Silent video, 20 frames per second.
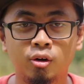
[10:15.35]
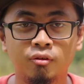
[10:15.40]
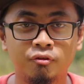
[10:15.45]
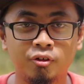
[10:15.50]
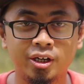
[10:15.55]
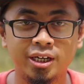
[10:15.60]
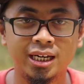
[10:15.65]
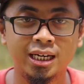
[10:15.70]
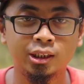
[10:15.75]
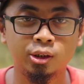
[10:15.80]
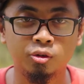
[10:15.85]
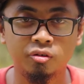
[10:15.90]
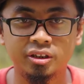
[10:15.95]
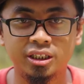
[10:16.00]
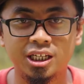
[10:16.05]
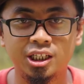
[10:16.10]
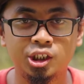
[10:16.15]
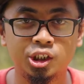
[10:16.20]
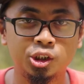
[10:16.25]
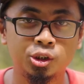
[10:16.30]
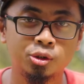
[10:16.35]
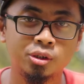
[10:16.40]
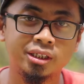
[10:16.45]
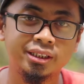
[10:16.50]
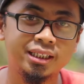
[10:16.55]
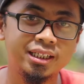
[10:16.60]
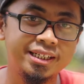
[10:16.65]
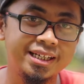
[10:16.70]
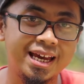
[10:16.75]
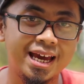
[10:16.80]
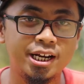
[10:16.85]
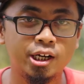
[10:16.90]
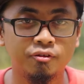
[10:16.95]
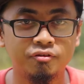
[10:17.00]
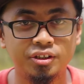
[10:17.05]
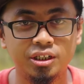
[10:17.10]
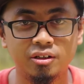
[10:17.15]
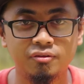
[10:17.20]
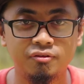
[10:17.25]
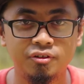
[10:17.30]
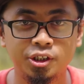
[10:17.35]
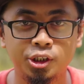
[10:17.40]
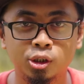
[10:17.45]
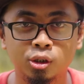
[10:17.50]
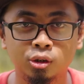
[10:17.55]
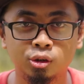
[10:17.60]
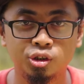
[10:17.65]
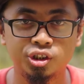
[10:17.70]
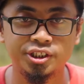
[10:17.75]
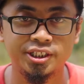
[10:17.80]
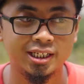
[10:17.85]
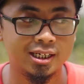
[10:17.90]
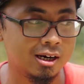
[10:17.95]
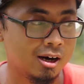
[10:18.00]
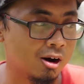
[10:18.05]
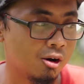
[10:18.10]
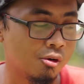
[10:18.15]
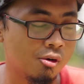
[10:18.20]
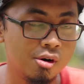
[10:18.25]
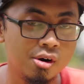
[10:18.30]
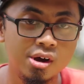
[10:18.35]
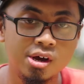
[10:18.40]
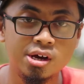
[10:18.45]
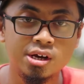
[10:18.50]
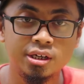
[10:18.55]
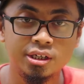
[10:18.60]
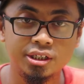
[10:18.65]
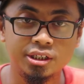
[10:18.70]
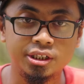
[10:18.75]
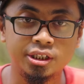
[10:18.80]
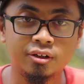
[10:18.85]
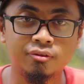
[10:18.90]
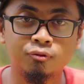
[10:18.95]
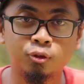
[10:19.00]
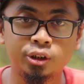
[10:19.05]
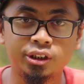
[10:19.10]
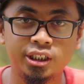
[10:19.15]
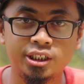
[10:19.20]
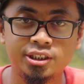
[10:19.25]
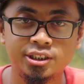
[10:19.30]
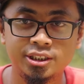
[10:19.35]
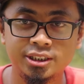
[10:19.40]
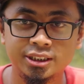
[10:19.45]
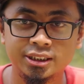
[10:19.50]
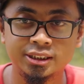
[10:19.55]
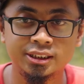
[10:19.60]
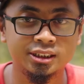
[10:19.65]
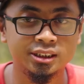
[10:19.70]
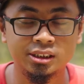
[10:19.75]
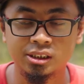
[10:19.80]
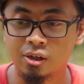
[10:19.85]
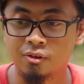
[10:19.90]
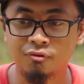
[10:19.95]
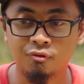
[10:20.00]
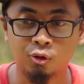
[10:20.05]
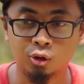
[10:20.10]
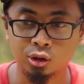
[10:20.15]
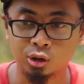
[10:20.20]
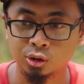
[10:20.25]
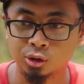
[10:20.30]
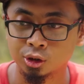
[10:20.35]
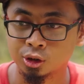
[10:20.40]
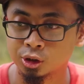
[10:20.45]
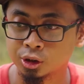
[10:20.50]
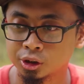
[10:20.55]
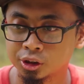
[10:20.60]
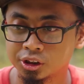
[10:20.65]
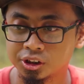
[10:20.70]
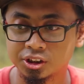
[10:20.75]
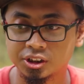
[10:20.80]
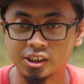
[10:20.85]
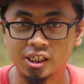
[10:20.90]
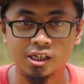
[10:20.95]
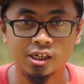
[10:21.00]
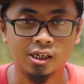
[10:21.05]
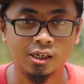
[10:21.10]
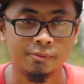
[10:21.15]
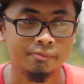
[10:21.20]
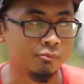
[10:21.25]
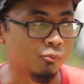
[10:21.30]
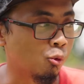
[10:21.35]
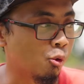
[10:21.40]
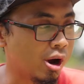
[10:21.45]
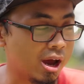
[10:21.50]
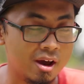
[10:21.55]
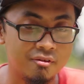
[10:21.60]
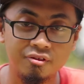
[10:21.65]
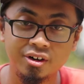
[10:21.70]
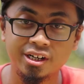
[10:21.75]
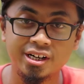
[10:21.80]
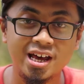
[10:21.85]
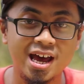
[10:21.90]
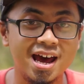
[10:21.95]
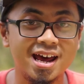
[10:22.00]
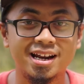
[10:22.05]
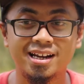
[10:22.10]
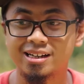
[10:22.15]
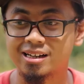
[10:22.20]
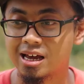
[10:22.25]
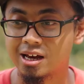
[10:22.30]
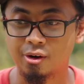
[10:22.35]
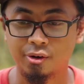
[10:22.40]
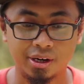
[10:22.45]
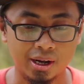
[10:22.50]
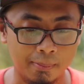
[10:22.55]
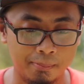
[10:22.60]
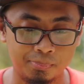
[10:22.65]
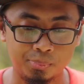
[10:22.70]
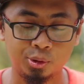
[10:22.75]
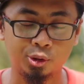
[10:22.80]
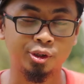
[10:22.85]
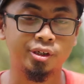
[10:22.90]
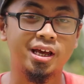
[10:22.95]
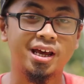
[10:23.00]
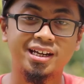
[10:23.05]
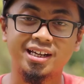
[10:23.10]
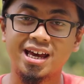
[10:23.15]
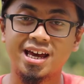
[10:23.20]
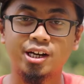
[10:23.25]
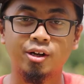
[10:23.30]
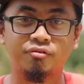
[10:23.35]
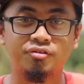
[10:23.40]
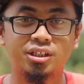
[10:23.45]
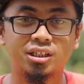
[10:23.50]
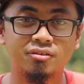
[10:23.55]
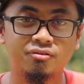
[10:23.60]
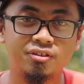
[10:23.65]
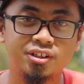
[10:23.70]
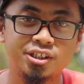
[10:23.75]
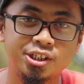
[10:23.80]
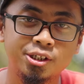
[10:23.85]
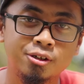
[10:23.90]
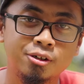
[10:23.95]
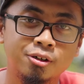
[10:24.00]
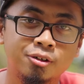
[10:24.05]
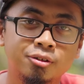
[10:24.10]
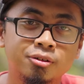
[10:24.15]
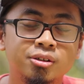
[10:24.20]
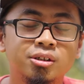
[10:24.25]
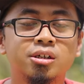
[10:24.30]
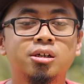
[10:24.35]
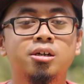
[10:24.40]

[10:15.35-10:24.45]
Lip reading: Don't forget to stay tuned until the end of this video to check out the footages, the photos, whatever that I'm gonna put at the end of this video.